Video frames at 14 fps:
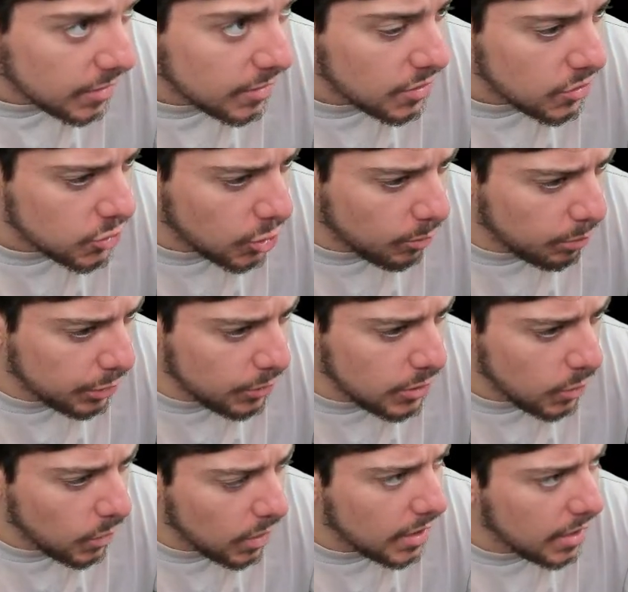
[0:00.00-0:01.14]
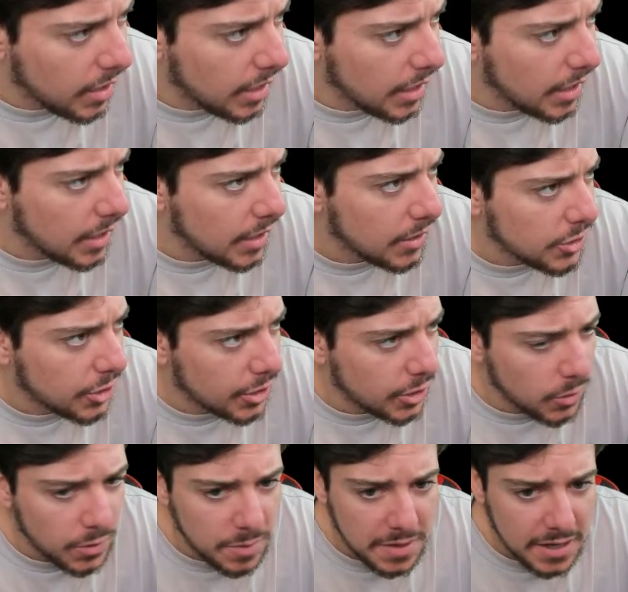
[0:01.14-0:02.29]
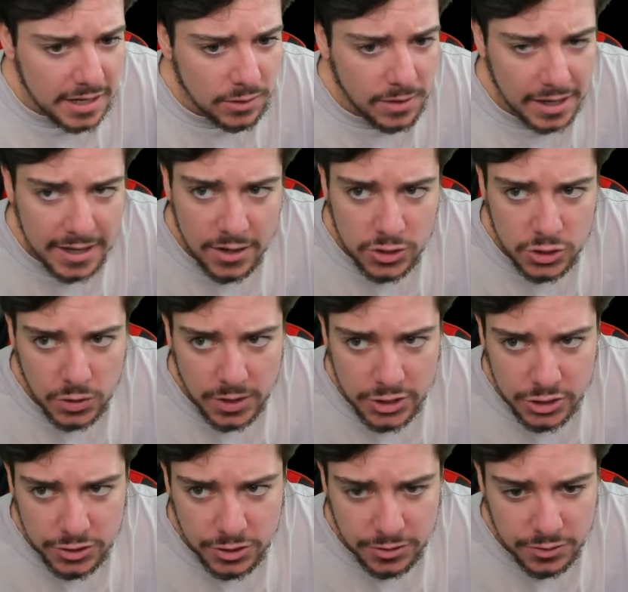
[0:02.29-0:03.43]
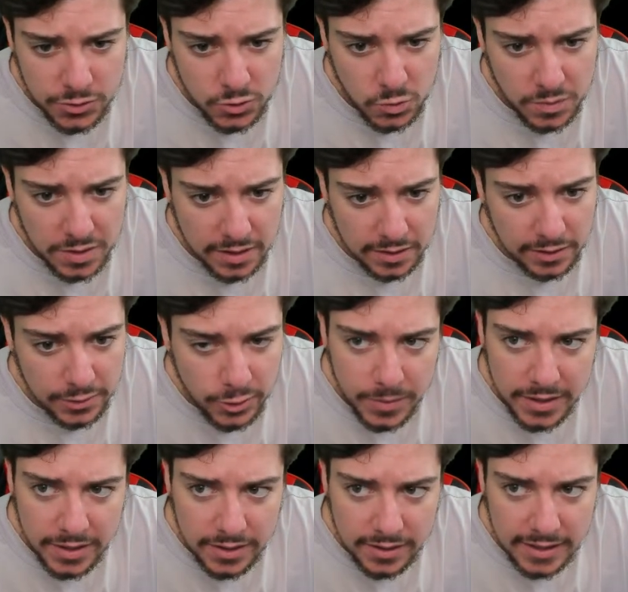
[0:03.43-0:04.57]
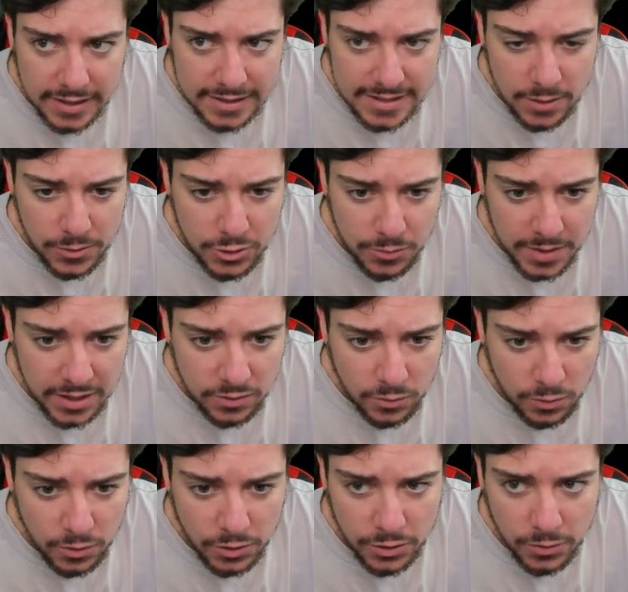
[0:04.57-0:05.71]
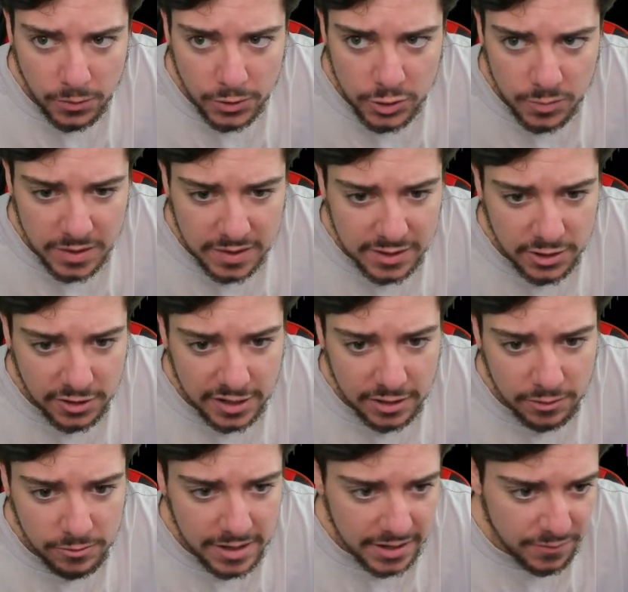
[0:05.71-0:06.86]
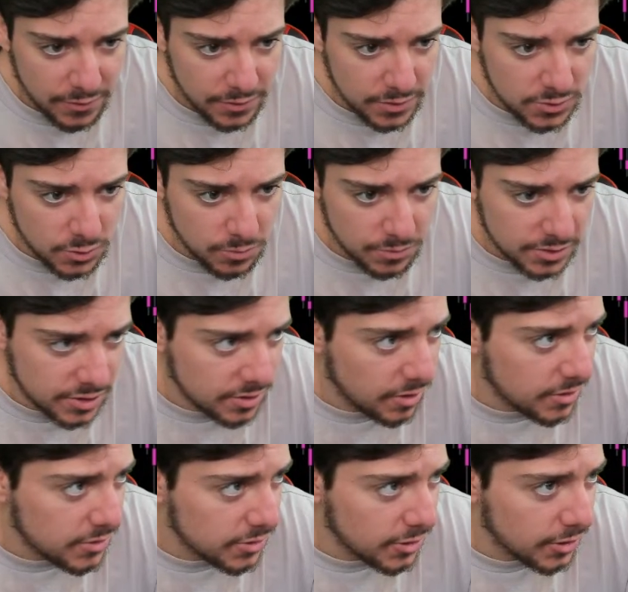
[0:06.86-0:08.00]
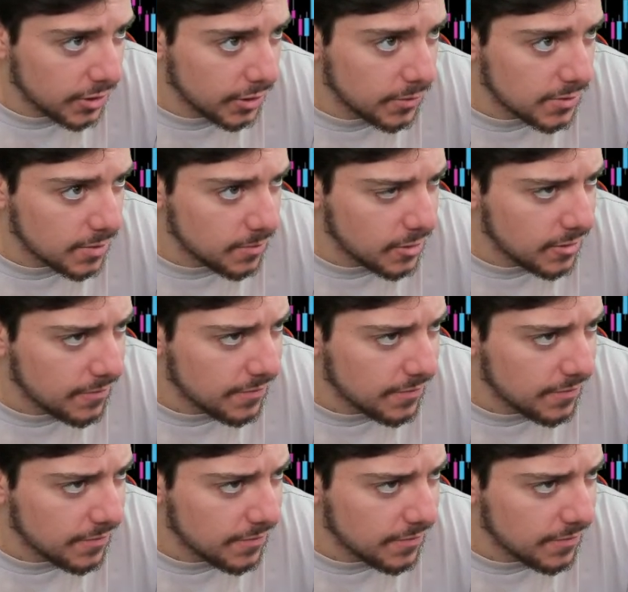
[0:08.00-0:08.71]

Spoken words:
So Blue, you want you're gonna go in a meeting right now, so I should start the Zoom in a little bit. Like, is that what you mean, or you mean that you're getting ready for the Zoom to start, so you're gonna go somewhere?